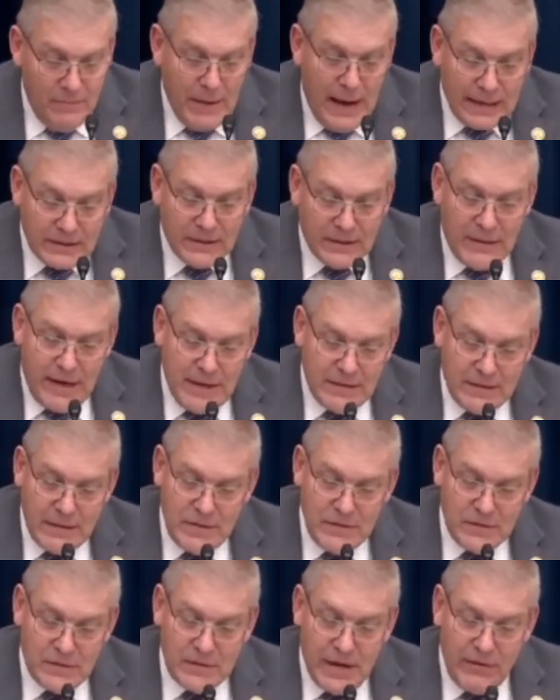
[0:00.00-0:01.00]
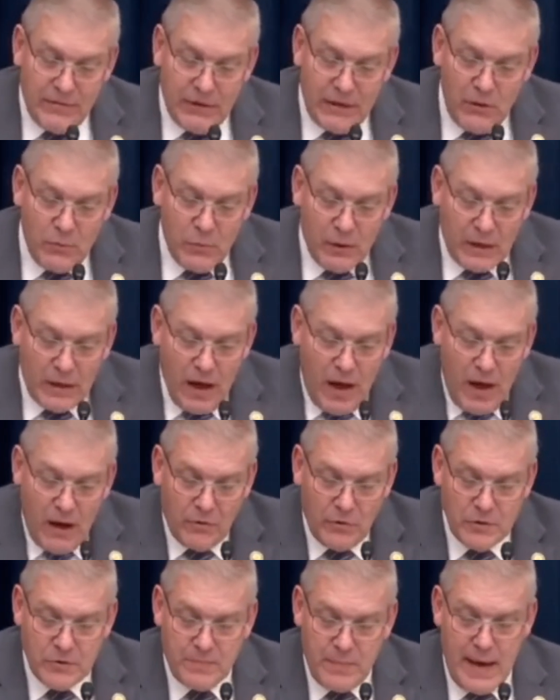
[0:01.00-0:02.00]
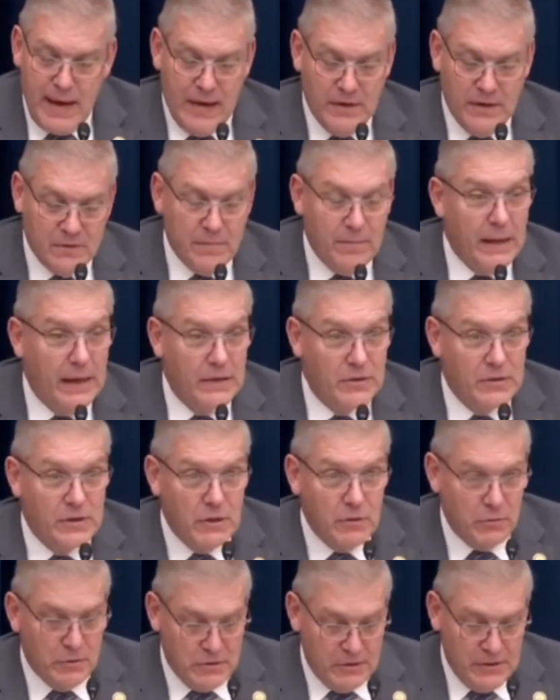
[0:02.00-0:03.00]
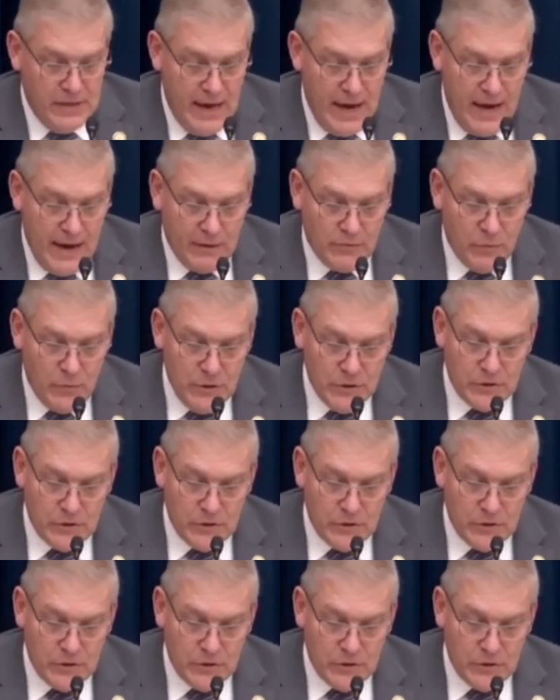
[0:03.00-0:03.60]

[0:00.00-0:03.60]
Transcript: back to 1970, when Congress passed the Bank Secrecy Act,